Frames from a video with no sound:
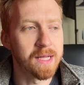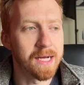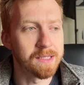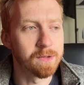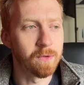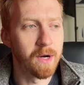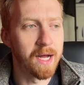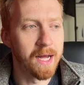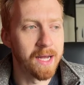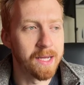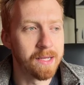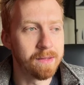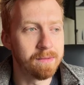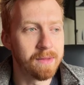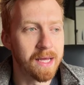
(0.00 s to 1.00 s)
that's
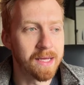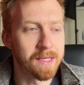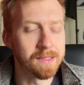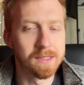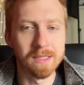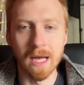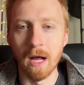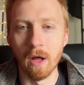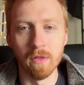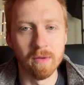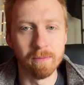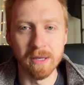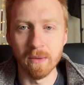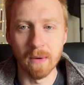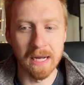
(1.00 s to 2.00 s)
why they can sell the
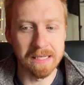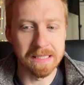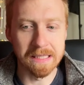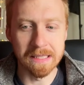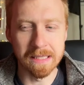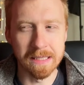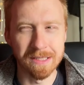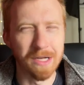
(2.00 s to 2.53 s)
BYD